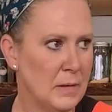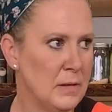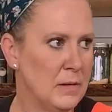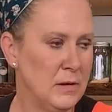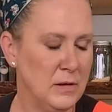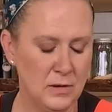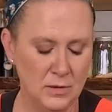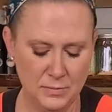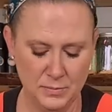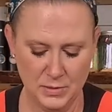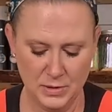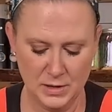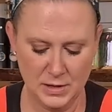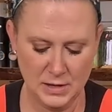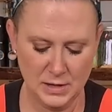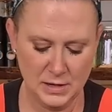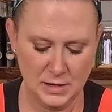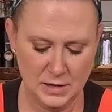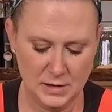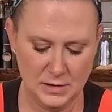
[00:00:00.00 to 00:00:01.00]
You don't put
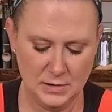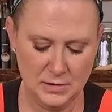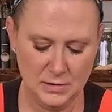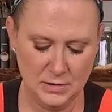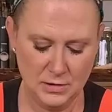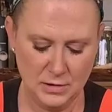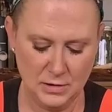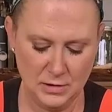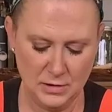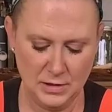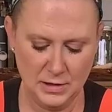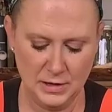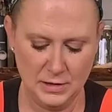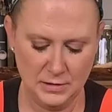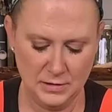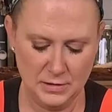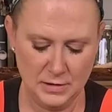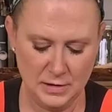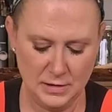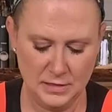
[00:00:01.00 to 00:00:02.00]
onion or garlic
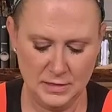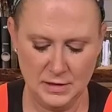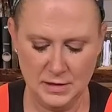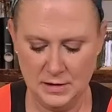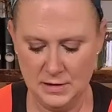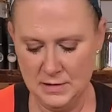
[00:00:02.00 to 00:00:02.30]
or nothing?